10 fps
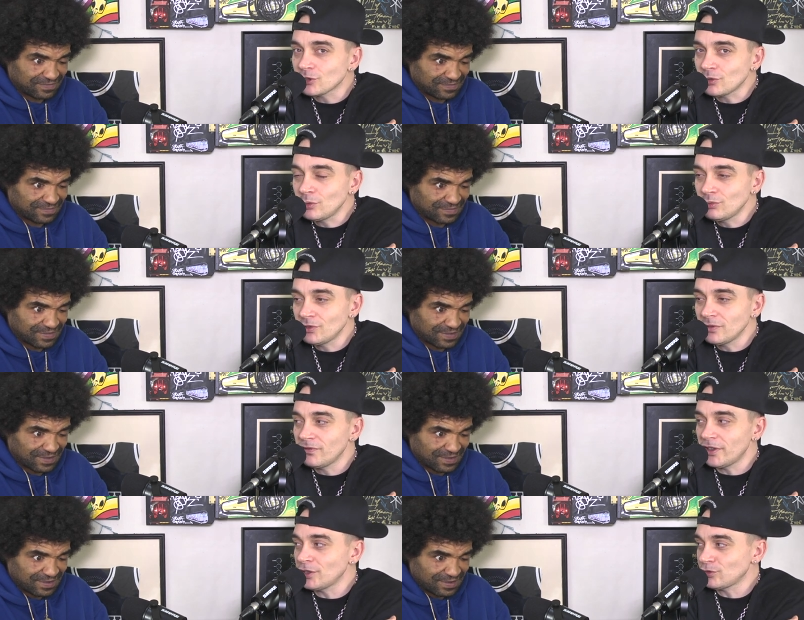
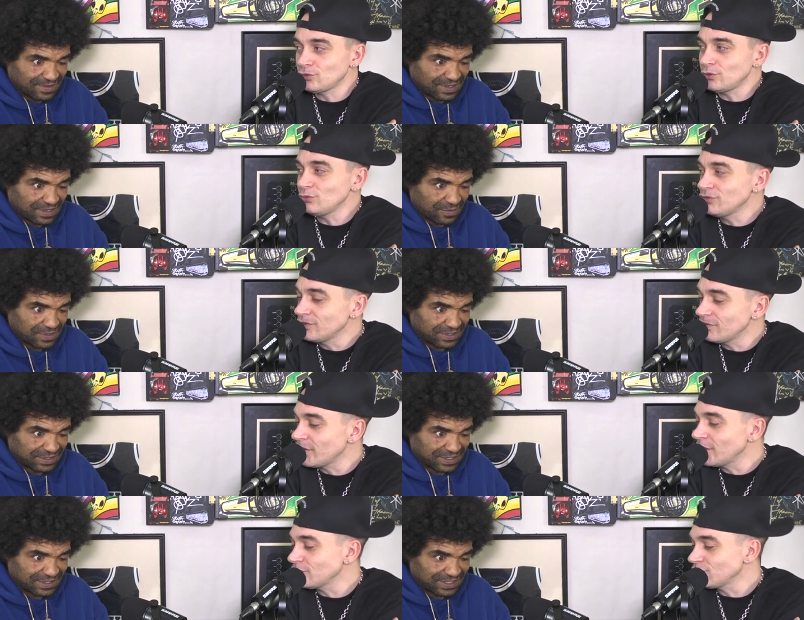Speaker 1: exclusive,
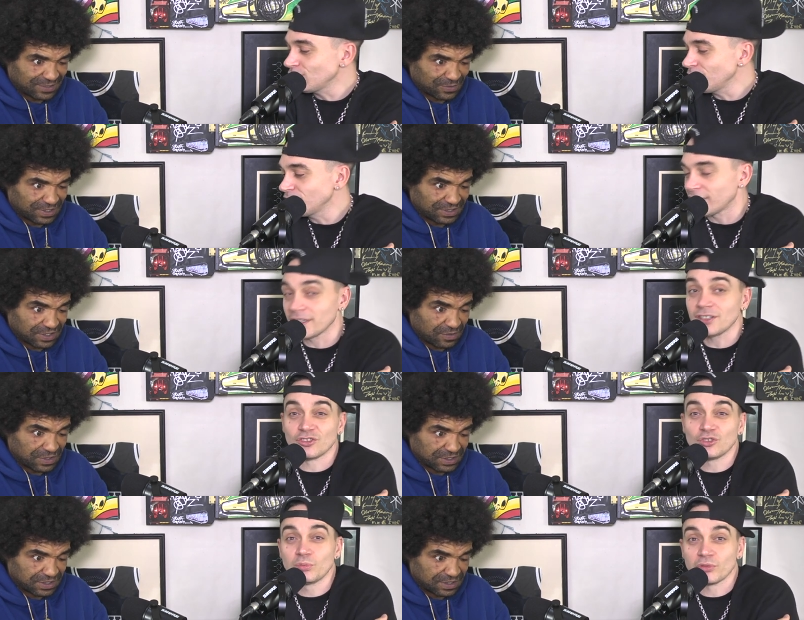exclusive, exclusive. It
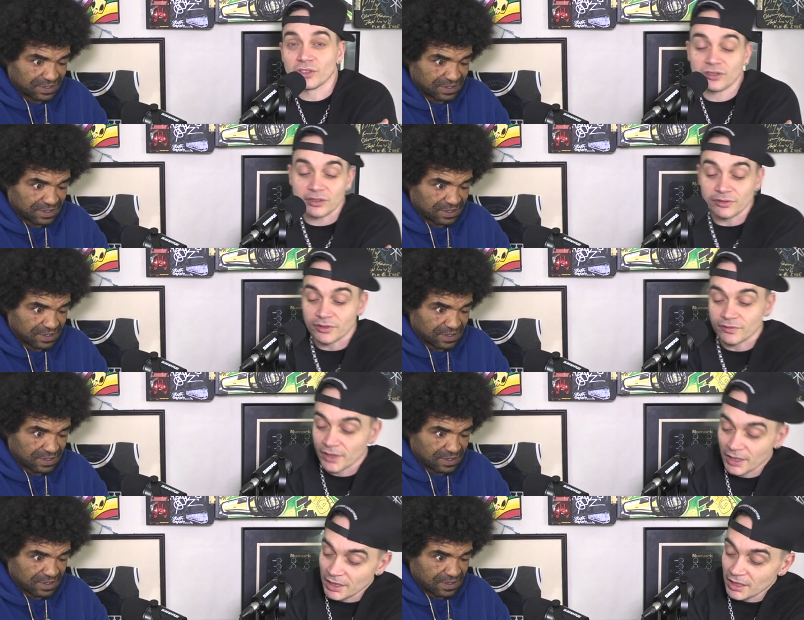is super exclusive.
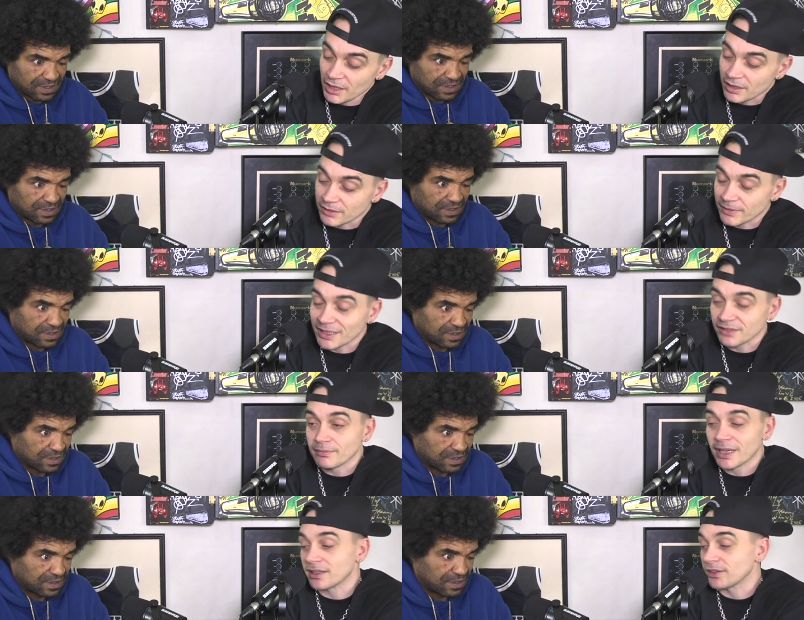Um, and as a
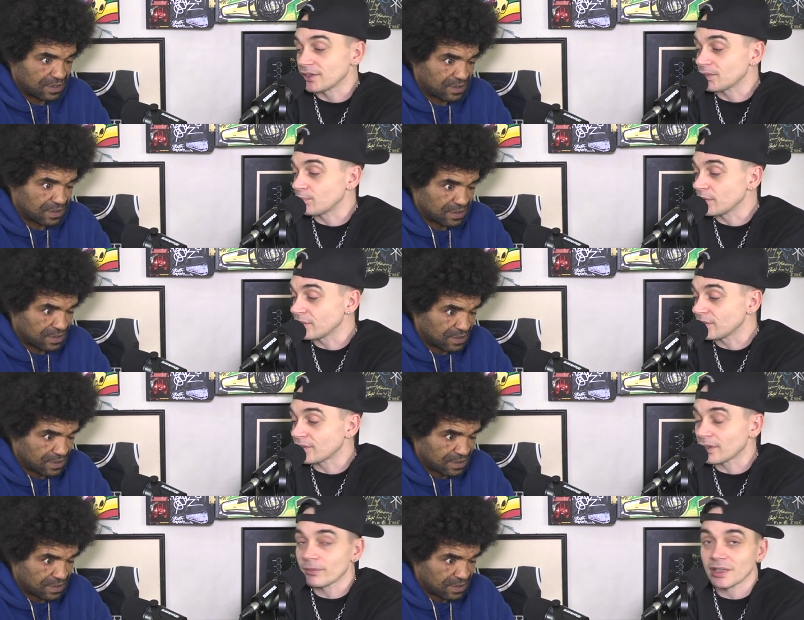man that's experienced
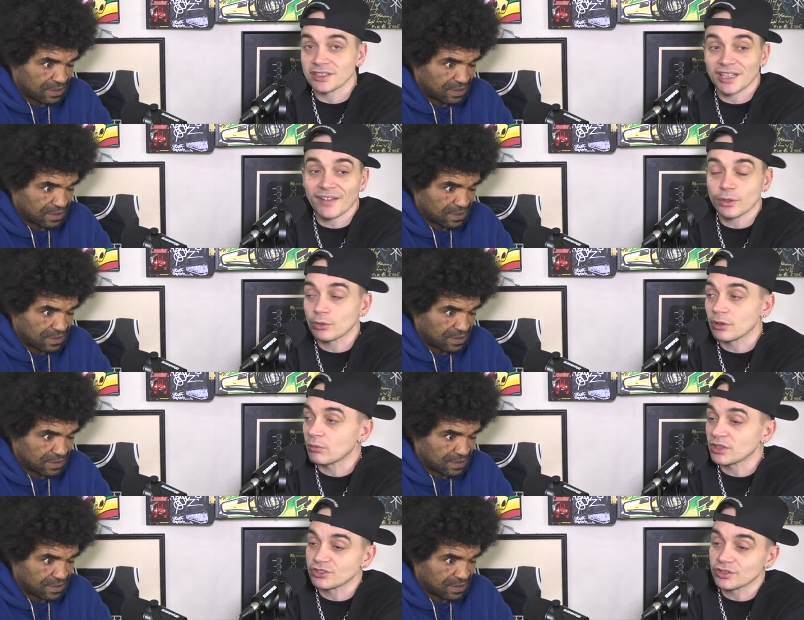so much, to have it all
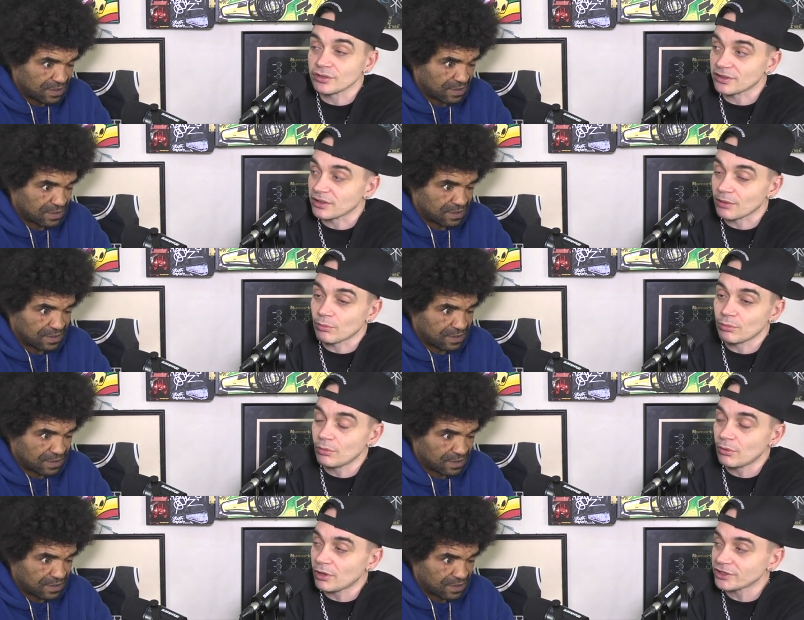on one tune is like
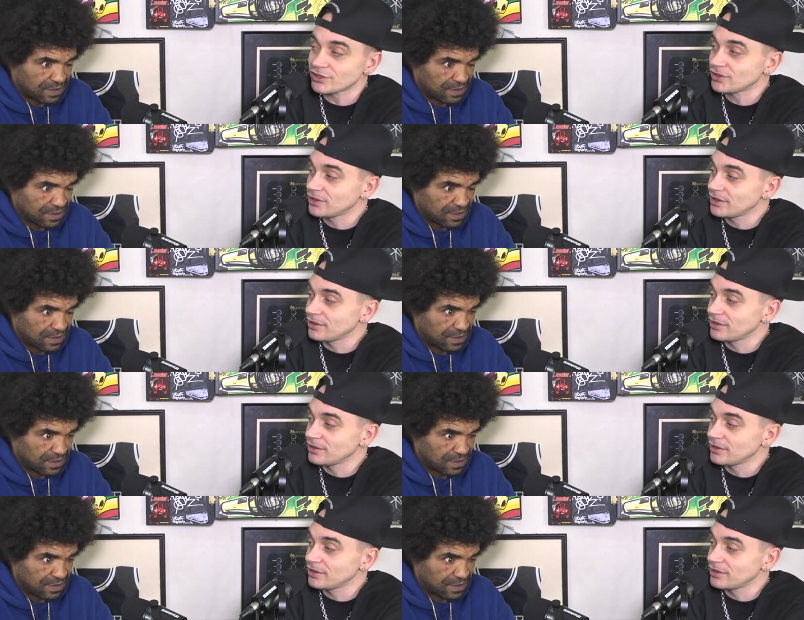what?